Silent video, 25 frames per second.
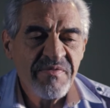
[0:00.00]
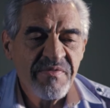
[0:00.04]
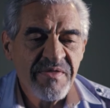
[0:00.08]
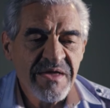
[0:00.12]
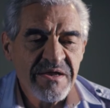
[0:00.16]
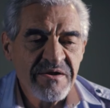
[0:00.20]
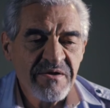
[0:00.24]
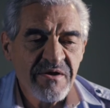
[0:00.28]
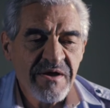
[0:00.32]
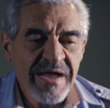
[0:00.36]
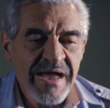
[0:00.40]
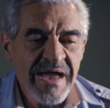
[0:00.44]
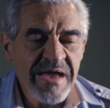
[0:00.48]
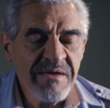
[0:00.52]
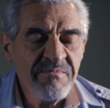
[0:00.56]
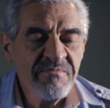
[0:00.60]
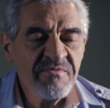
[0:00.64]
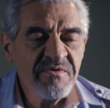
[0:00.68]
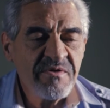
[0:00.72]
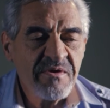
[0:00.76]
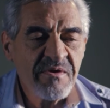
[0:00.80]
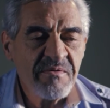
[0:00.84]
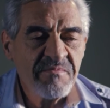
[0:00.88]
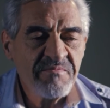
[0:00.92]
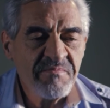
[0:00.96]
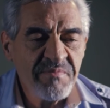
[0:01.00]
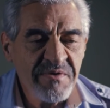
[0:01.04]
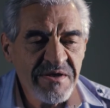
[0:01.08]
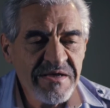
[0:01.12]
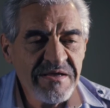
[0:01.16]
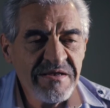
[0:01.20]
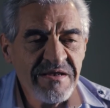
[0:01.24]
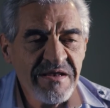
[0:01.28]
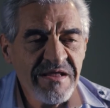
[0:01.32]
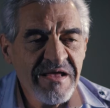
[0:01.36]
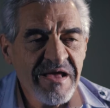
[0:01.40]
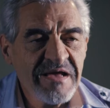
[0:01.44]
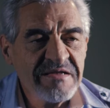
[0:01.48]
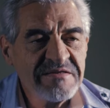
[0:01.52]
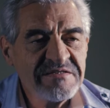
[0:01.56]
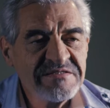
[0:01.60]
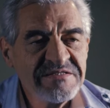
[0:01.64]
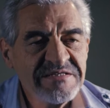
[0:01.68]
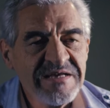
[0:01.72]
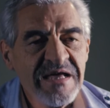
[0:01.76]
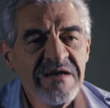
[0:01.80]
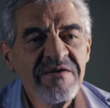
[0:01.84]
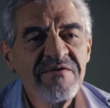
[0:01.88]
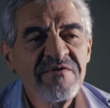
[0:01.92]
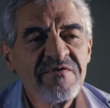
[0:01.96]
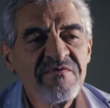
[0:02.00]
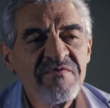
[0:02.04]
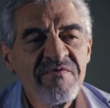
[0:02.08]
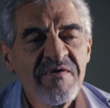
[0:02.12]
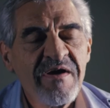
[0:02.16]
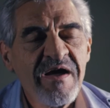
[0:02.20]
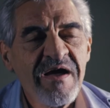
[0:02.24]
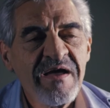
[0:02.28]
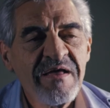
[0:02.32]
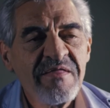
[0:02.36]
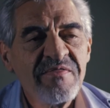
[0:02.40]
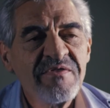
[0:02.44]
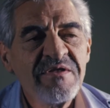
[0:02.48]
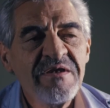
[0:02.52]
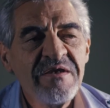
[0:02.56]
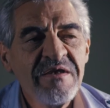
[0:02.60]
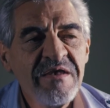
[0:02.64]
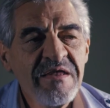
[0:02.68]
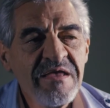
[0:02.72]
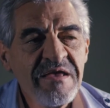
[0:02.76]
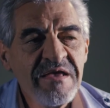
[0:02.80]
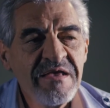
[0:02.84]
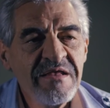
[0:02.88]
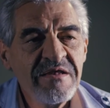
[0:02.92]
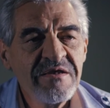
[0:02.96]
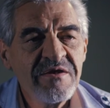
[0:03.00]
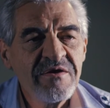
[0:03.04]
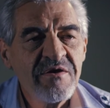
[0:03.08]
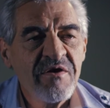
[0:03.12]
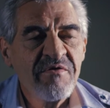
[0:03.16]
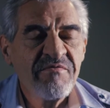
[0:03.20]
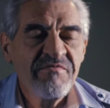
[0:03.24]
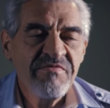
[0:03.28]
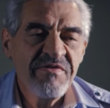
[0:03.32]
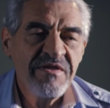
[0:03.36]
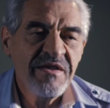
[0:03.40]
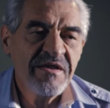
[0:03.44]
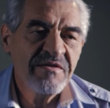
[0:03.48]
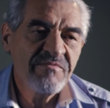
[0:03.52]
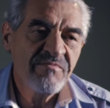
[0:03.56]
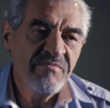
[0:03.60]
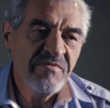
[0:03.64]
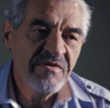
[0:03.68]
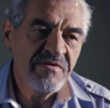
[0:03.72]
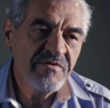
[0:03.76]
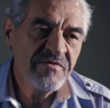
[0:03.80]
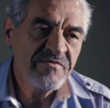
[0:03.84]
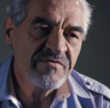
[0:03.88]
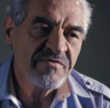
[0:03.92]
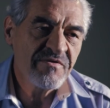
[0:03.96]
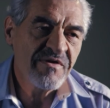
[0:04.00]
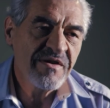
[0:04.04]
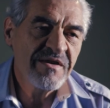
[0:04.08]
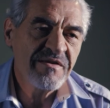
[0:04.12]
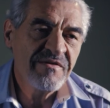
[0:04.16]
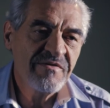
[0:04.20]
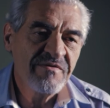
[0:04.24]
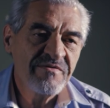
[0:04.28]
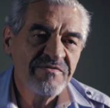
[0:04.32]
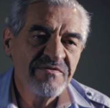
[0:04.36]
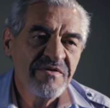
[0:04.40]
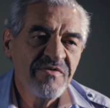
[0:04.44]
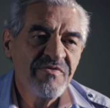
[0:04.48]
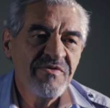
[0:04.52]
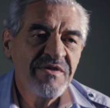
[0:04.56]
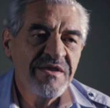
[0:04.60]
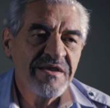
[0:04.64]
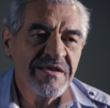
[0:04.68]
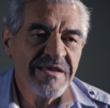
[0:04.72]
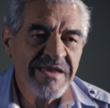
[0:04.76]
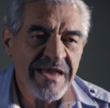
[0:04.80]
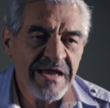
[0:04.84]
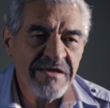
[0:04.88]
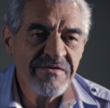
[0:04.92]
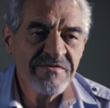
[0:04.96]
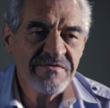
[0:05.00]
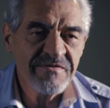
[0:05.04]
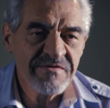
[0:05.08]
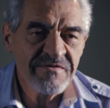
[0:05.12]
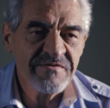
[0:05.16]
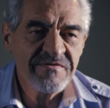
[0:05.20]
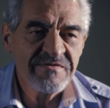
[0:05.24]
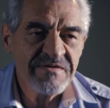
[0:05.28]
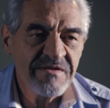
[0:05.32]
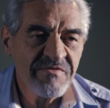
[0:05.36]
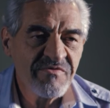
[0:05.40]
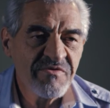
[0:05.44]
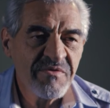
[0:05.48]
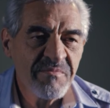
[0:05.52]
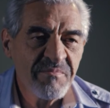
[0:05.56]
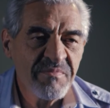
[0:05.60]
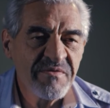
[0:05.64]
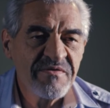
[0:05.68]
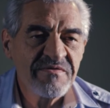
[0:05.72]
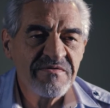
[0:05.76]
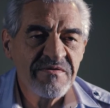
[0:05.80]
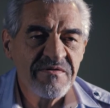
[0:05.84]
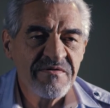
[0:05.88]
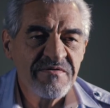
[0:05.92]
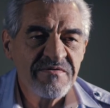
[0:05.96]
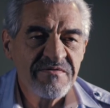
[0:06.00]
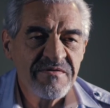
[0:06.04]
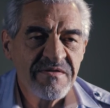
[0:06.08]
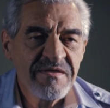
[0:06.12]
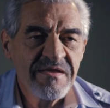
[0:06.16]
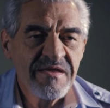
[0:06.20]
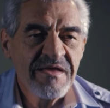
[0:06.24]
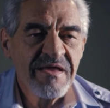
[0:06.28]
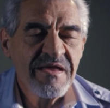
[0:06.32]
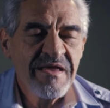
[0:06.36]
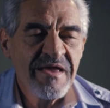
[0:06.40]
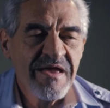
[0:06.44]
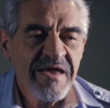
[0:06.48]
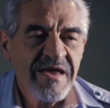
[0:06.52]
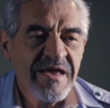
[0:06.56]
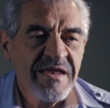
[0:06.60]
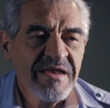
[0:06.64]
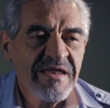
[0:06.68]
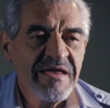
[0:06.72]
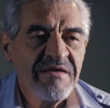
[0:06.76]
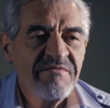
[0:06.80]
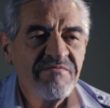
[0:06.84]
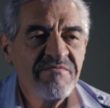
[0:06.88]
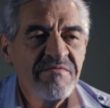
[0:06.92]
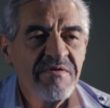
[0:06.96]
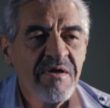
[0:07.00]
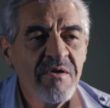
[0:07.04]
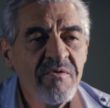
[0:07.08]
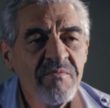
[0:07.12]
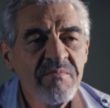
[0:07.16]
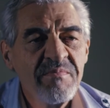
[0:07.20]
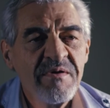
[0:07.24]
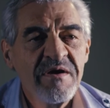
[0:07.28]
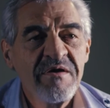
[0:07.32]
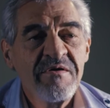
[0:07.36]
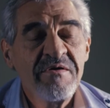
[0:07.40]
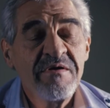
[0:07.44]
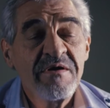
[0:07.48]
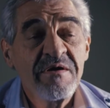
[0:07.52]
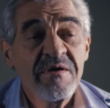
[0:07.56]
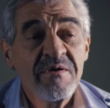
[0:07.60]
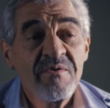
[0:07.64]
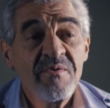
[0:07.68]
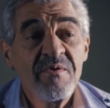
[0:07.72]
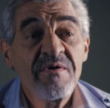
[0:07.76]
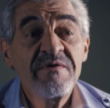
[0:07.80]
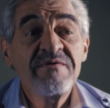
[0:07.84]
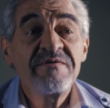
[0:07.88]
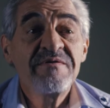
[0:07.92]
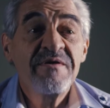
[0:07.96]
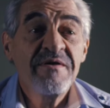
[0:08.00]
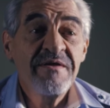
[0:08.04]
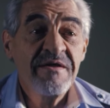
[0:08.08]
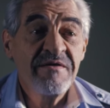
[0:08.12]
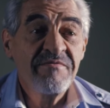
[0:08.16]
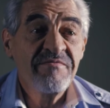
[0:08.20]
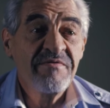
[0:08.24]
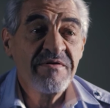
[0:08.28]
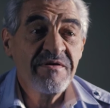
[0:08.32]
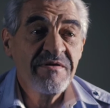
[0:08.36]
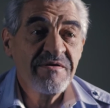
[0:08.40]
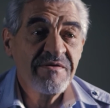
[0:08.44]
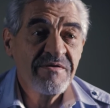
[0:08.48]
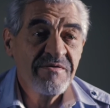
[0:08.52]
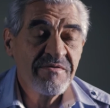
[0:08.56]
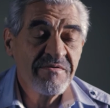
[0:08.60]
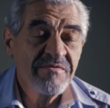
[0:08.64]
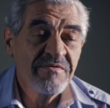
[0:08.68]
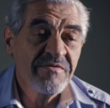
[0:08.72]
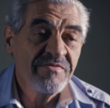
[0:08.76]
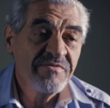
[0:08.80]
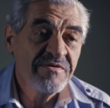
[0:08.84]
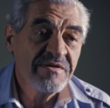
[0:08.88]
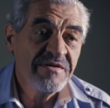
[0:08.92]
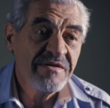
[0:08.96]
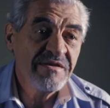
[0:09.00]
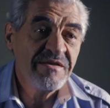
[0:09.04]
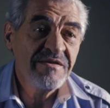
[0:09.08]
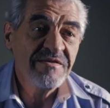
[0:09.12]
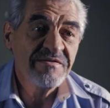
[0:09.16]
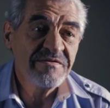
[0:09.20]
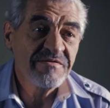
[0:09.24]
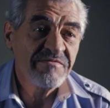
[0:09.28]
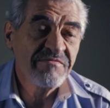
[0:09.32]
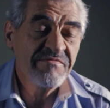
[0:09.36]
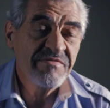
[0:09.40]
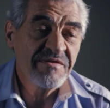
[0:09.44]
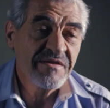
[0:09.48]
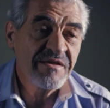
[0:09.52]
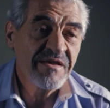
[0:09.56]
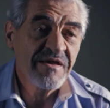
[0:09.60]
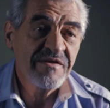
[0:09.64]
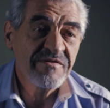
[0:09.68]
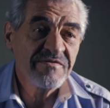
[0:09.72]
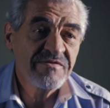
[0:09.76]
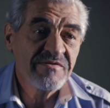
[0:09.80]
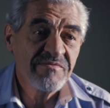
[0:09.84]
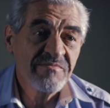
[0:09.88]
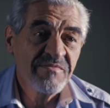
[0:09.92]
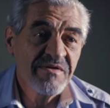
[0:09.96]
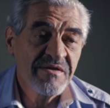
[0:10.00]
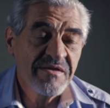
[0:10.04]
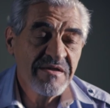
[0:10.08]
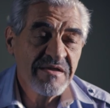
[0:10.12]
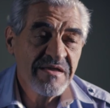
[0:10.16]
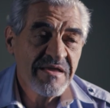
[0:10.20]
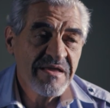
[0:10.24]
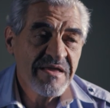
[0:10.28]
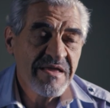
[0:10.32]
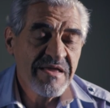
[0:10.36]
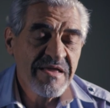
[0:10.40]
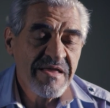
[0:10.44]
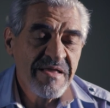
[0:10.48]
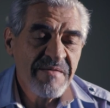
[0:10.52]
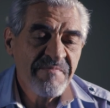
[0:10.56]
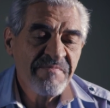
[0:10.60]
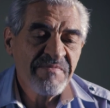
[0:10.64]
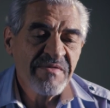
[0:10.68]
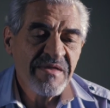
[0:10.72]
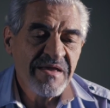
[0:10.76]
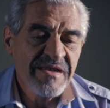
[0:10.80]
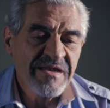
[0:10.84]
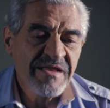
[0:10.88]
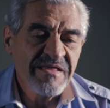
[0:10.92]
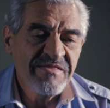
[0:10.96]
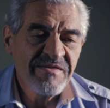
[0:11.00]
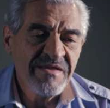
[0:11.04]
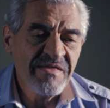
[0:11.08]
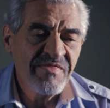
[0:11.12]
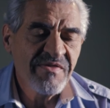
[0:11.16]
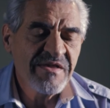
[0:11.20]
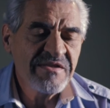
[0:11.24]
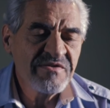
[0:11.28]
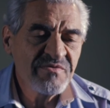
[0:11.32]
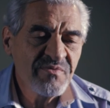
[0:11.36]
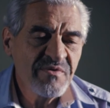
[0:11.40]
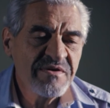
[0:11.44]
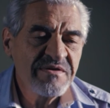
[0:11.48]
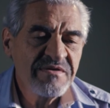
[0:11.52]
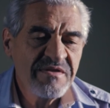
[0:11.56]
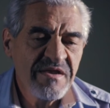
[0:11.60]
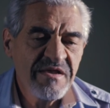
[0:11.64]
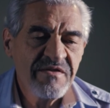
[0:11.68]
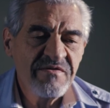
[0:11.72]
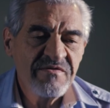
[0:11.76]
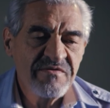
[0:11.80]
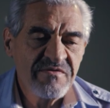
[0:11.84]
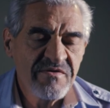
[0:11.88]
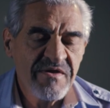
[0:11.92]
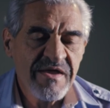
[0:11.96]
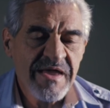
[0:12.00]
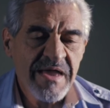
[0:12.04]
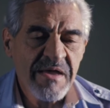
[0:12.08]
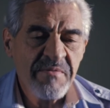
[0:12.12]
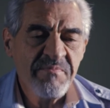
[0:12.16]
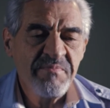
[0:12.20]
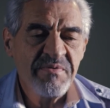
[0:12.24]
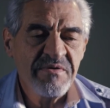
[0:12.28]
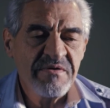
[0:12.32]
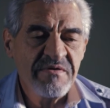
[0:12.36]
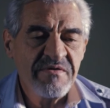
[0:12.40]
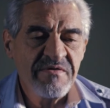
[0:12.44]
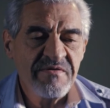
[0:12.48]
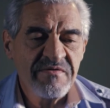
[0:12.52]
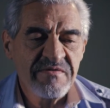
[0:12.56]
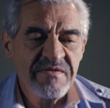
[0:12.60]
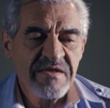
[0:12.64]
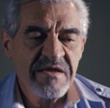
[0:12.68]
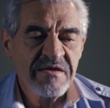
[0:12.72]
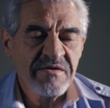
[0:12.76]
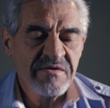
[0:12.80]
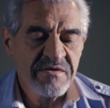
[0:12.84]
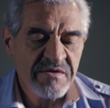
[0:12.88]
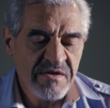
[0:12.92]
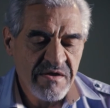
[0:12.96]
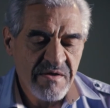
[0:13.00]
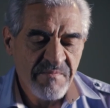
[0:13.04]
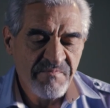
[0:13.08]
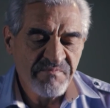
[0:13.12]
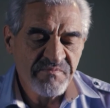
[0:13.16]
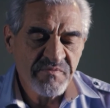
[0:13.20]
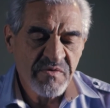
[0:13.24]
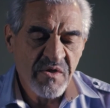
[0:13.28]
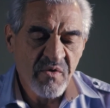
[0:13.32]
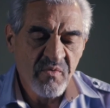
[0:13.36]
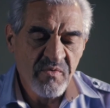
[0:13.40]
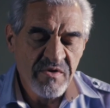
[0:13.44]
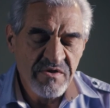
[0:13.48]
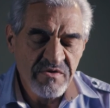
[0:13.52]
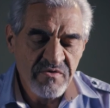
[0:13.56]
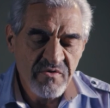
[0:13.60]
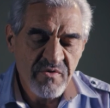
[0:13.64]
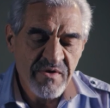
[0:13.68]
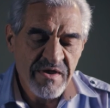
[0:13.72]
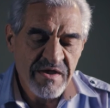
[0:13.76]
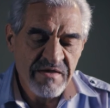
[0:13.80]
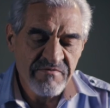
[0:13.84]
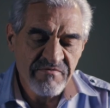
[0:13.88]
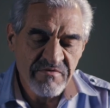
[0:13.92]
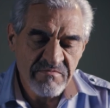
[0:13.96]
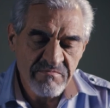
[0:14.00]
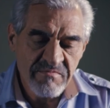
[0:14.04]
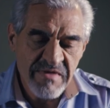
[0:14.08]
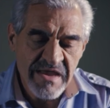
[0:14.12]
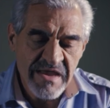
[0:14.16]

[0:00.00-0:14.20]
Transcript: that are aimed completely at satisfying the needs of the administrators and the accountants in the business and have no bearing whatsoever on the needs of the customer. And I think that's what tends to happen is that when you have a